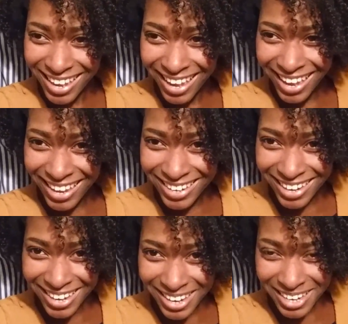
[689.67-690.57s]
And
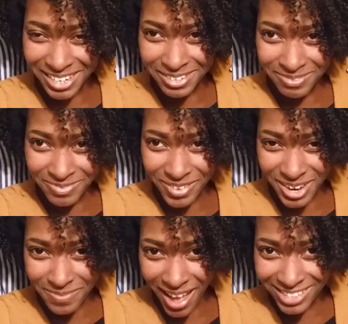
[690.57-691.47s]
um,
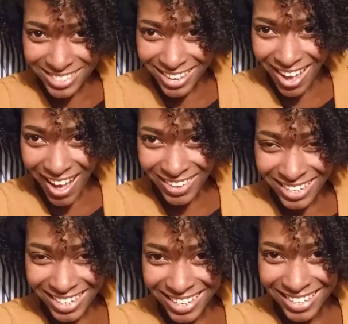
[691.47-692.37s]
we about to call
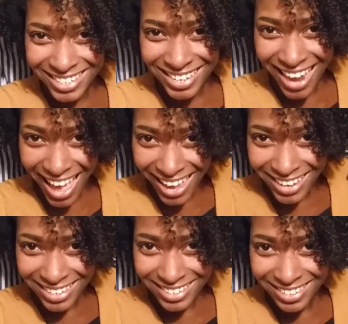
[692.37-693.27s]
it a
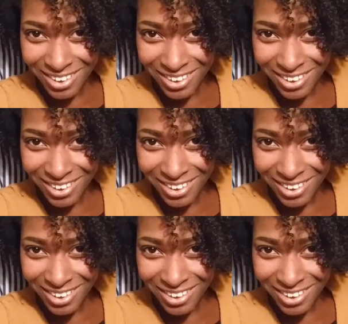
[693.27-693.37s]
night.